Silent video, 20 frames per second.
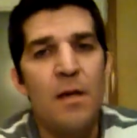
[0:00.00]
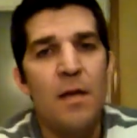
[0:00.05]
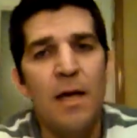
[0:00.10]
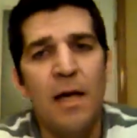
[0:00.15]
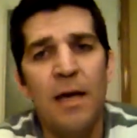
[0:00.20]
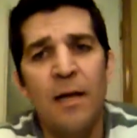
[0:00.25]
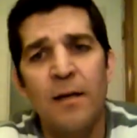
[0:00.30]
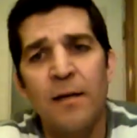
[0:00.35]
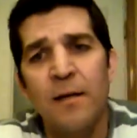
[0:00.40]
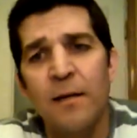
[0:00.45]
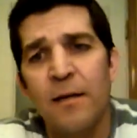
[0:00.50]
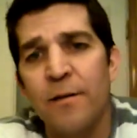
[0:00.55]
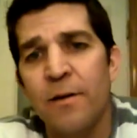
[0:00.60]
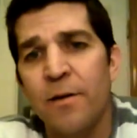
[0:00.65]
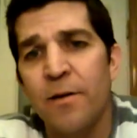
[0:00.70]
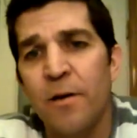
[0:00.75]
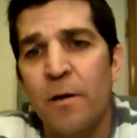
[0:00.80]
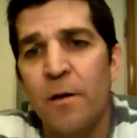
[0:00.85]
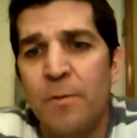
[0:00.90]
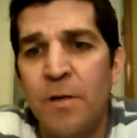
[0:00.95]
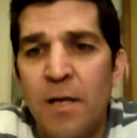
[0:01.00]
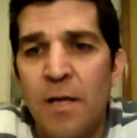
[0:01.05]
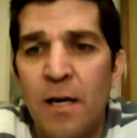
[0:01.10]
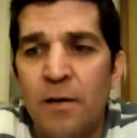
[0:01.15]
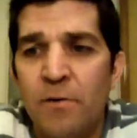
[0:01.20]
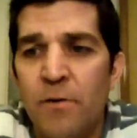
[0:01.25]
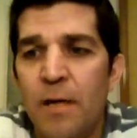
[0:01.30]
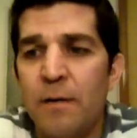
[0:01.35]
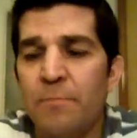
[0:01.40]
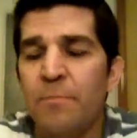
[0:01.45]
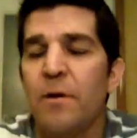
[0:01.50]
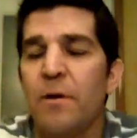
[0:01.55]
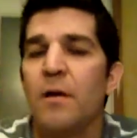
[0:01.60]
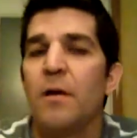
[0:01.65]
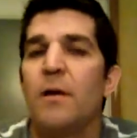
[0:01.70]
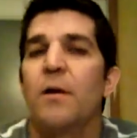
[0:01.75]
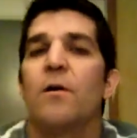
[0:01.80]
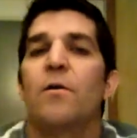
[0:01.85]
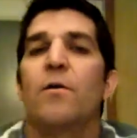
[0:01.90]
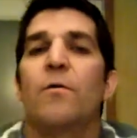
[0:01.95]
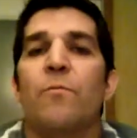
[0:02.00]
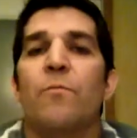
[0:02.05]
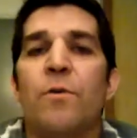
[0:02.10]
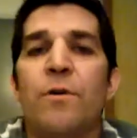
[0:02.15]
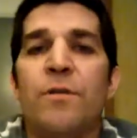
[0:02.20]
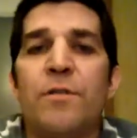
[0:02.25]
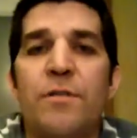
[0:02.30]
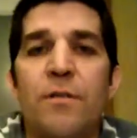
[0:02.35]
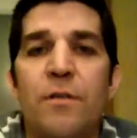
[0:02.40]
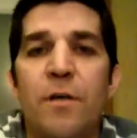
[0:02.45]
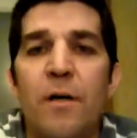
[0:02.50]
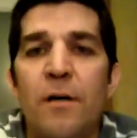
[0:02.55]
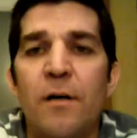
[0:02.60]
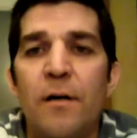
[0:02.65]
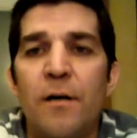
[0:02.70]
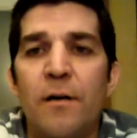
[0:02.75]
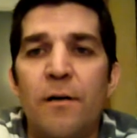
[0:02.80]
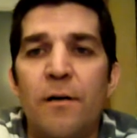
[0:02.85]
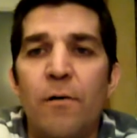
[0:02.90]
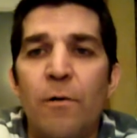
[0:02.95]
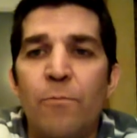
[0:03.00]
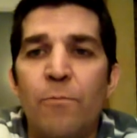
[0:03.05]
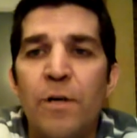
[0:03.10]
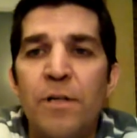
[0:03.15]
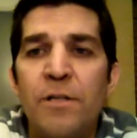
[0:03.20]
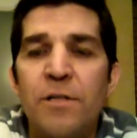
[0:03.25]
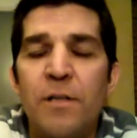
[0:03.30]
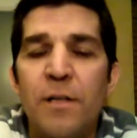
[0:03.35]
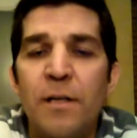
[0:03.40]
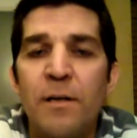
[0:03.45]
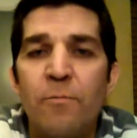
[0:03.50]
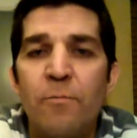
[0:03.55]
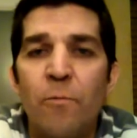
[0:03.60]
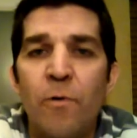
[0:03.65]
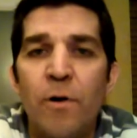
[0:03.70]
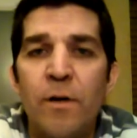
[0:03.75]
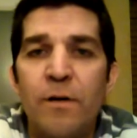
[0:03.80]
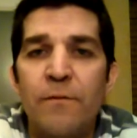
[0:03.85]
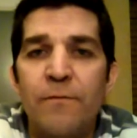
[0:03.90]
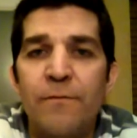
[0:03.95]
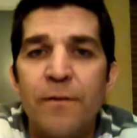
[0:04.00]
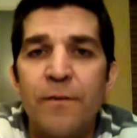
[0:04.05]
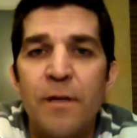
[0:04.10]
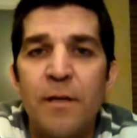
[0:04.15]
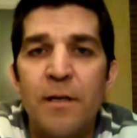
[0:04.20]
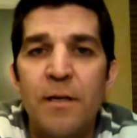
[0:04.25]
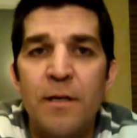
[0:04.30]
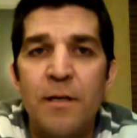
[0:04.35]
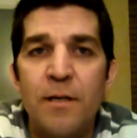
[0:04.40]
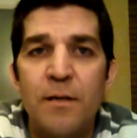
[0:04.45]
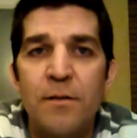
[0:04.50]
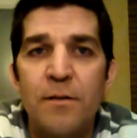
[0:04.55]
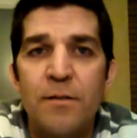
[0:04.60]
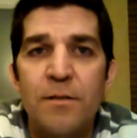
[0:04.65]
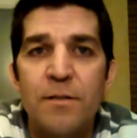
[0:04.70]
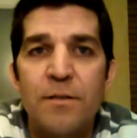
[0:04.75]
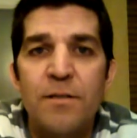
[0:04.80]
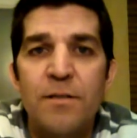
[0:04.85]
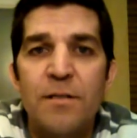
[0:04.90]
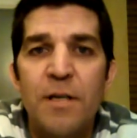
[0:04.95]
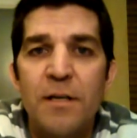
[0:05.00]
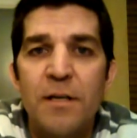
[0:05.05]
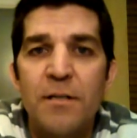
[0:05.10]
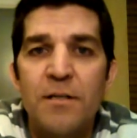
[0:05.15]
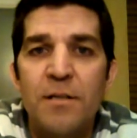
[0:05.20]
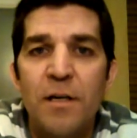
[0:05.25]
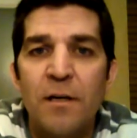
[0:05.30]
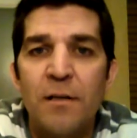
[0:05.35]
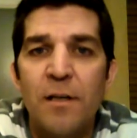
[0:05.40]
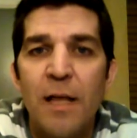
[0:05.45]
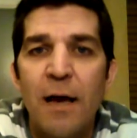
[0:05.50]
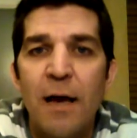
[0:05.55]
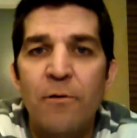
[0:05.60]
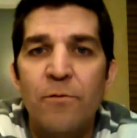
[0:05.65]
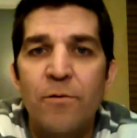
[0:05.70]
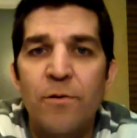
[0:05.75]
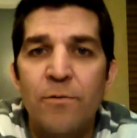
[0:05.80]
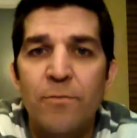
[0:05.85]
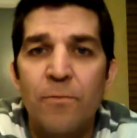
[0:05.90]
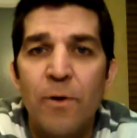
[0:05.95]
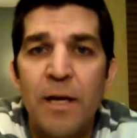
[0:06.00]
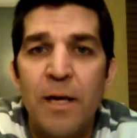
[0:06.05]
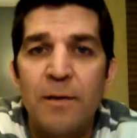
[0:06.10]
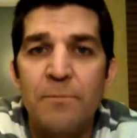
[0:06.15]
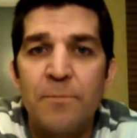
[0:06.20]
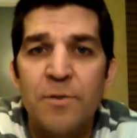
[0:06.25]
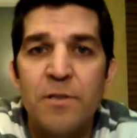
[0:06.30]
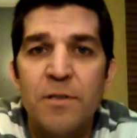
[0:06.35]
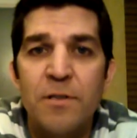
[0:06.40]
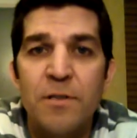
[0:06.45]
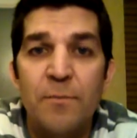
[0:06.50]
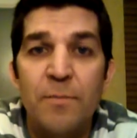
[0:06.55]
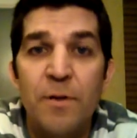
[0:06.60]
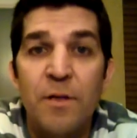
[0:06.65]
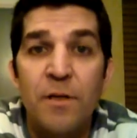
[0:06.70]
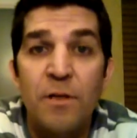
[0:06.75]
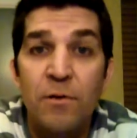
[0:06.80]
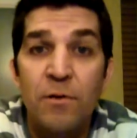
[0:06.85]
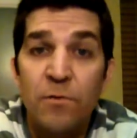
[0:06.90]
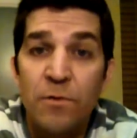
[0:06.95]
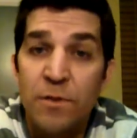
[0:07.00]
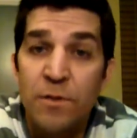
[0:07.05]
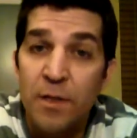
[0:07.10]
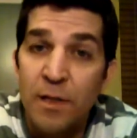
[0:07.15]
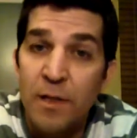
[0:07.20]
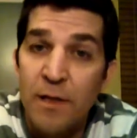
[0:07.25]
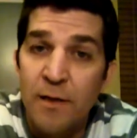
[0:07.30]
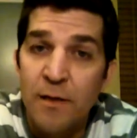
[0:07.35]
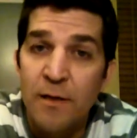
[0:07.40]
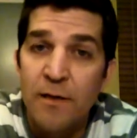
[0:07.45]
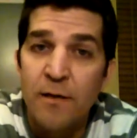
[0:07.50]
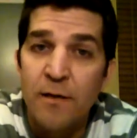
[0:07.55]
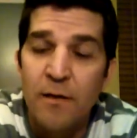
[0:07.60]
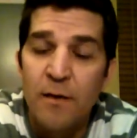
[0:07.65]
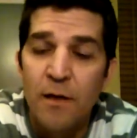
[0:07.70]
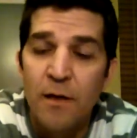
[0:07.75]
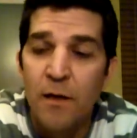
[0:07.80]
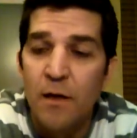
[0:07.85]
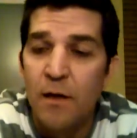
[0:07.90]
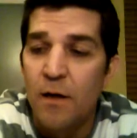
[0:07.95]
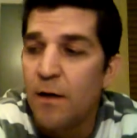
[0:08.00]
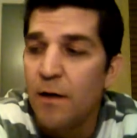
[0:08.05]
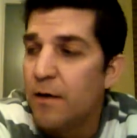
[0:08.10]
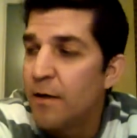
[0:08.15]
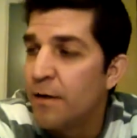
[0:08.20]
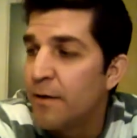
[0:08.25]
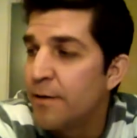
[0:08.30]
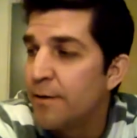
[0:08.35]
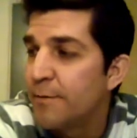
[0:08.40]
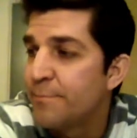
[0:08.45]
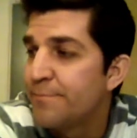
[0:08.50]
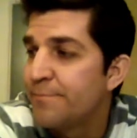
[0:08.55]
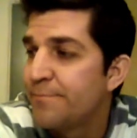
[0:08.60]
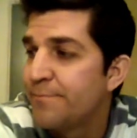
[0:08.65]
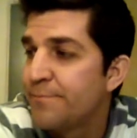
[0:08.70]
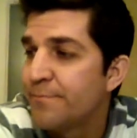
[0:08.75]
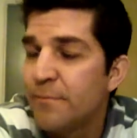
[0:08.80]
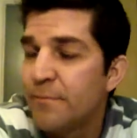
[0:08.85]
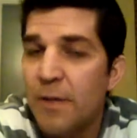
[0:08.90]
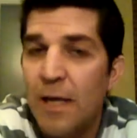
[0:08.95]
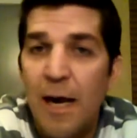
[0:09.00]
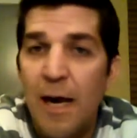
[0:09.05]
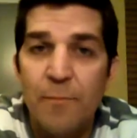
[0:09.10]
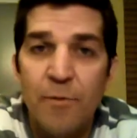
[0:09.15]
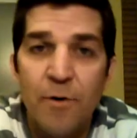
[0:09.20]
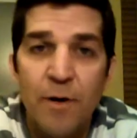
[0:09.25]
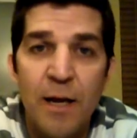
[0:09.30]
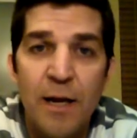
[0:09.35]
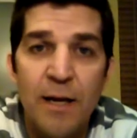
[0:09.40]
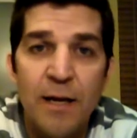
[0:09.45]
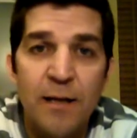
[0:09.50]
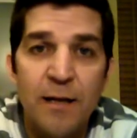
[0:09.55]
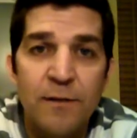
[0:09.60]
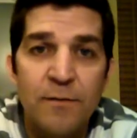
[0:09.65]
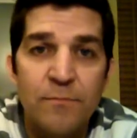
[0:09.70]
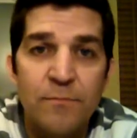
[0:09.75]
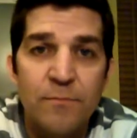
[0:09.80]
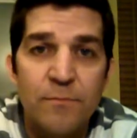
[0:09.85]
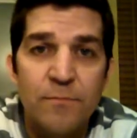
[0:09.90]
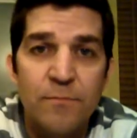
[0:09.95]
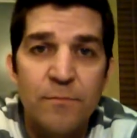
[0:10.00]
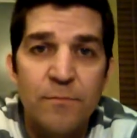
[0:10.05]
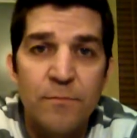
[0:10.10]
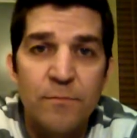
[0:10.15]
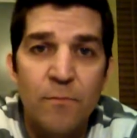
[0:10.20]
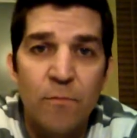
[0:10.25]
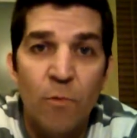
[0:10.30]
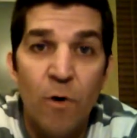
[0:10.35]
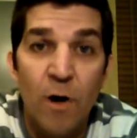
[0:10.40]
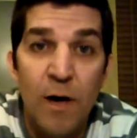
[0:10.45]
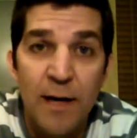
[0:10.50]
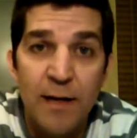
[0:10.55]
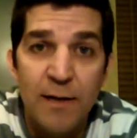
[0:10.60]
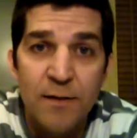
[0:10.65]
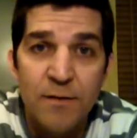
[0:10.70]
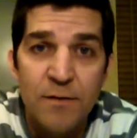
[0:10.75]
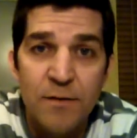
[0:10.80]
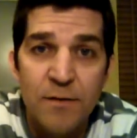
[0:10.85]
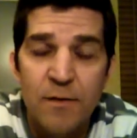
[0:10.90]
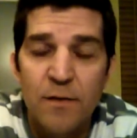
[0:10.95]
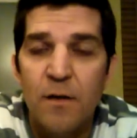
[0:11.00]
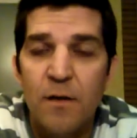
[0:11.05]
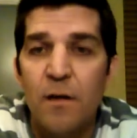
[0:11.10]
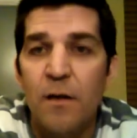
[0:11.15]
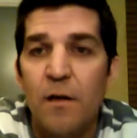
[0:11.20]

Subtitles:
And the Carmenere grape was originally one of the 6 allowed grapes to be used in Cabernet wines.